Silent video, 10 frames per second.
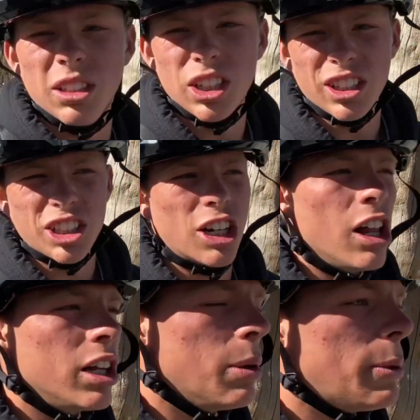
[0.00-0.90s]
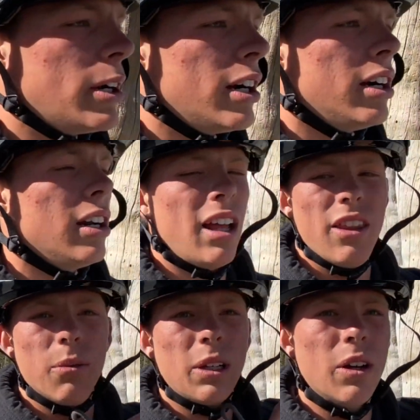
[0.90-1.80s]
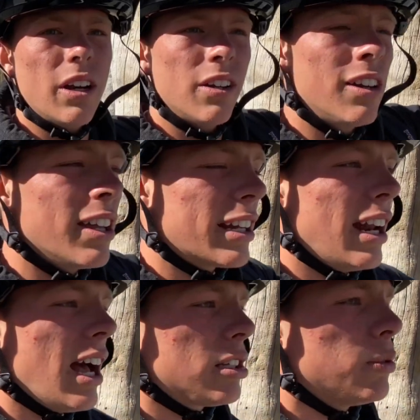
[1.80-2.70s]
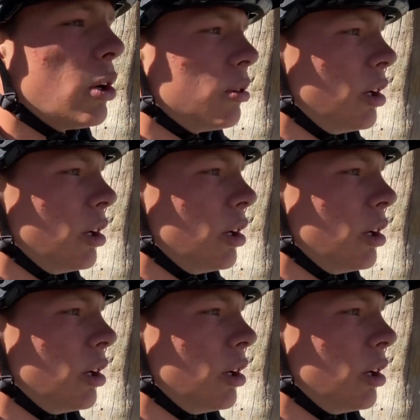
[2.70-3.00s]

Took the trolley up here, and then we go down on like an asphalt